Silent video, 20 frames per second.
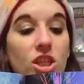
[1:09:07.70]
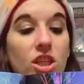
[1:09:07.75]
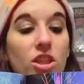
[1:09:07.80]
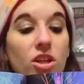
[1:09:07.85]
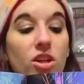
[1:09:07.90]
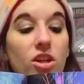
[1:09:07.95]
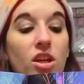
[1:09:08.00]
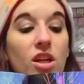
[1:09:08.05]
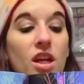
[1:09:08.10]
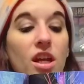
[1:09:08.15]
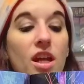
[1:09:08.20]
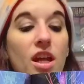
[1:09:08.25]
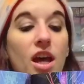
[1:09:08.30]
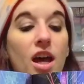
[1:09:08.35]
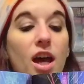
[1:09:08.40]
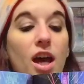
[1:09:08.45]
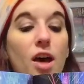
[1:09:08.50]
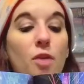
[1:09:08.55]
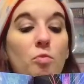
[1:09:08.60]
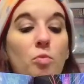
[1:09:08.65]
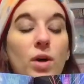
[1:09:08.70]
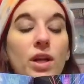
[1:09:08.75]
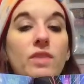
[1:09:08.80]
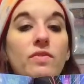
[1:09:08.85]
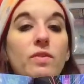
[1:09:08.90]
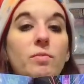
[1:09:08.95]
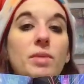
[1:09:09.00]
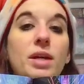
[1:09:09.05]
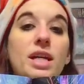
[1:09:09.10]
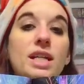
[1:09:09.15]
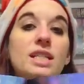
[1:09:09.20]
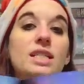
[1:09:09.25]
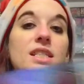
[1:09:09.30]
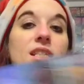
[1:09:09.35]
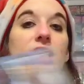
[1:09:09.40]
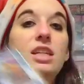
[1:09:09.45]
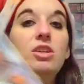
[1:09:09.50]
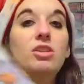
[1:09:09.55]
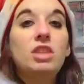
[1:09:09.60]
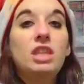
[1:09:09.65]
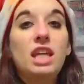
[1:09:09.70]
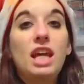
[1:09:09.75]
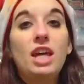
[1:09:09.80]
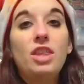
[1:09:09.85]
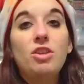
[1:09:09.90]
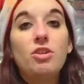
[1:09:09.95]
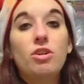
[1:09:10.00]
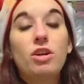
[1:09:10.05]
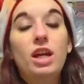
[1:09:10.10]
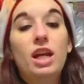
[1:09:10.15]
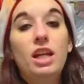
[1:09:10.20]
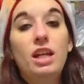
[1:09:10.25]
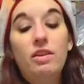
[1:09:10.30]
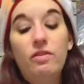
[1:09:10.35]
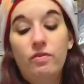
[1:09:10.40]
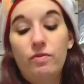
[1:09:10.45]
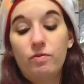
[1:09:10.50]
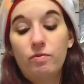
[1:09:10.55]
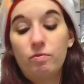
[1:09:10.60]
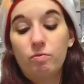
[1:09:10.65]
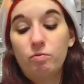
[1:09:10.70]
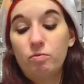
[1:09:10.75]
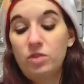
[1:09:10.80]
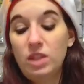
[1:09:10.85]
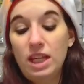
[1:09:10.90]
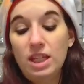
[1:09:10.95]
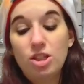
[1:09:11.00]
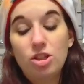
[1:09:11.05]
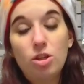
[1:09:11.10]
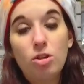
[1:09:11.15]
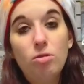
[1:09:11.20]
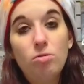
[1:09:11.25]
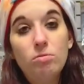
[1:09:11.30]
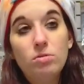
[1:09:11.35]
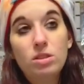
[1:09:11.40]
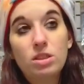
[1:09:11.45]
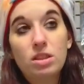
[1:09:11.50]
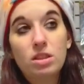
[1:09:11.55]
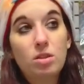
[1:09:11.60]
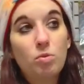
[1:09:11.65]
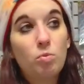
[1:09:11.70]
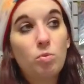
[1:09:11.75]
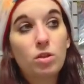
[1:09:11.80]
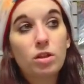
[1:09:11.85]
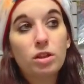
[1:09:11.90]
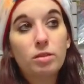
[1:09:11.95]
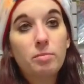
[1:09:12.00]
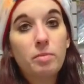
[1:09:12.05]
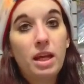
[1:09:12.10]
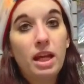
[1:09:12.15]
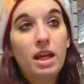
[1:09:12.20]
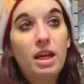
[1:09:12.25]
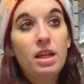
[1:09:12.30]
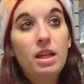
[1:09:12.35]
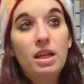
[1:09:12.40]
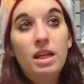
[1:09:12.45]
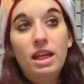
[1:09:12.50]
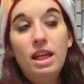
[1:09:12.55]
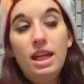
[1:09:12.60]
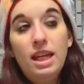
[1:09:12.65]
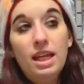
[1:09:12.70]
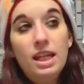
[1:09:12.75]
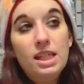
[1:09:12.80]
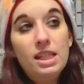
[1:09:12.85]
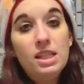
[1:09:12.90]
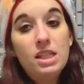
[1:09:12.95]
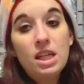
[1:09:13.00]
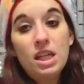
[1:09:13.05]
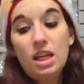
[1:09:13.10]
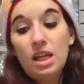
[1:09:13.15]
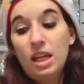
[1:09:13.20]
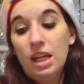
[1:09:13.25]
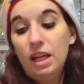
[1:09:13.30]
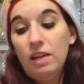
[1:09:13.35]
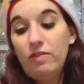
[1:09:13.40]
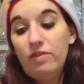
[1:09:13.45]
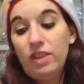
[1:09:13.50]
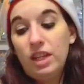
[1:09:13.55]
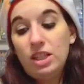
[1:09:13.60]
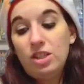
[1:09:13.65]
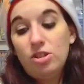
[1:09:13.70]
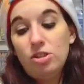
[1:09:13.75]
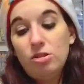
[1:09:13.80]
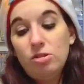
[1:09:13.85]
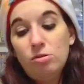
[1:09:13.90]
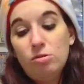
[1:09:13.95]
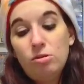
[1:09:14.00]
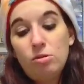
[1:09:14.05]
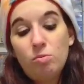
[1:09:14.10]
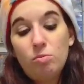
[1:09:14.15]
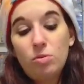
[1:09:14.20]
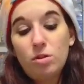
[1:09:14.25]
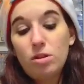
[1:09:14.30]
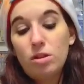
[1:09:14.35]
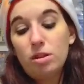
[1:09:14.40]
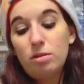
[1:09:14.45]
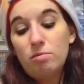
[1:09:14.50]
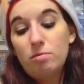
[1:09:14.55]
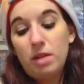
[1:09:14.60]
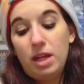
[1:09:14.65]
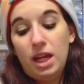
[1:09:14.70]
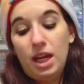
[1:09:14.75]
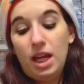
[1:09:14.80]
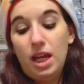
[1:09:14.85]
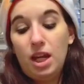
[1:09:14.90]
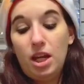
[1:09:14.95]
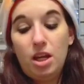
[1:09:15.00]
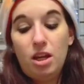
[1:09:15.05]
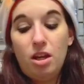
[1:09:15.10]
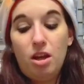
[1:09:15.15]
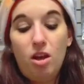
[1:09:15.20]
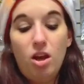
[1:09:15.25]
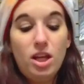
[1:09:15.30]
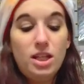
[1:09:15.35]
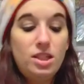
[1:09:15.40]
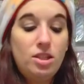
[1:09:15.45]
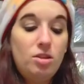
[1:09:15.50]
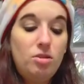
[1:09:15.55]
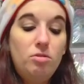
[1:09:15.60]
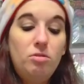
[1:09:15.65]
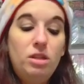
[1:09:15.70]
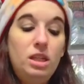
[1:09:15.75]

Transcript: other. Uh, one of them has to kill the other. And if they don't, the world may end. If they do, the world may also